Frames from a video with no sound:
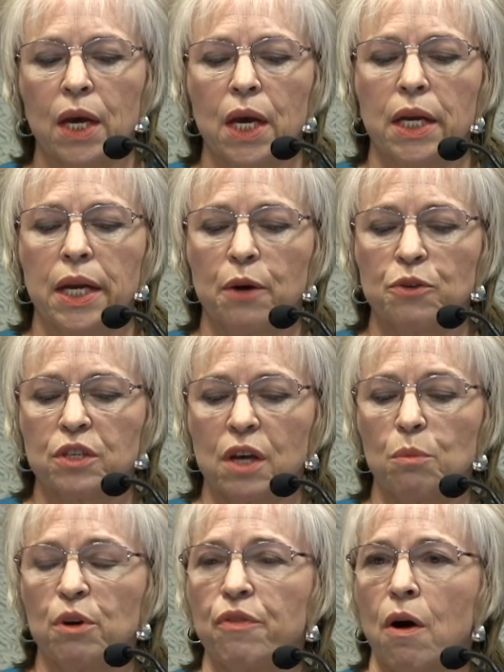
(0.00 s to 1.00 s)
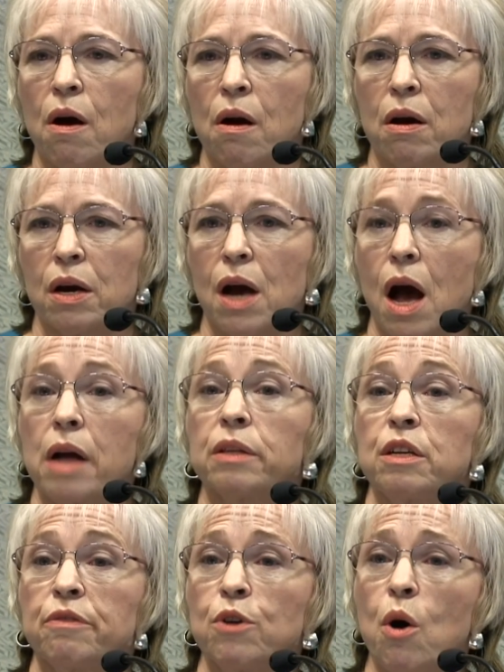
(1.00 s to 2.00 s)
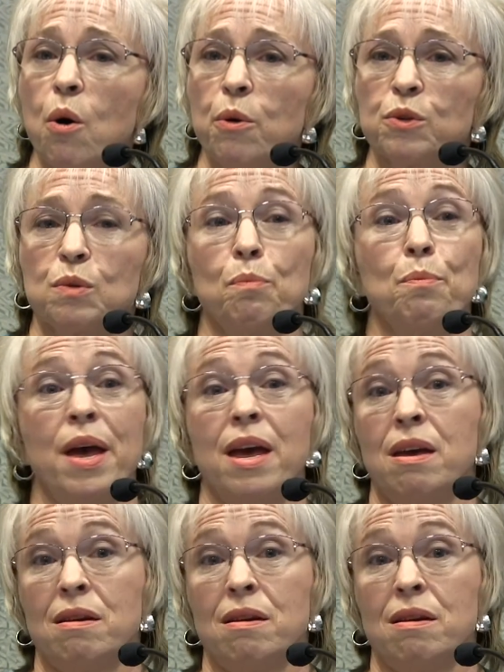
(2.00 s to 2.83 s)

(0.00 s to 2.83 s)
Now, some of our cognitive goals may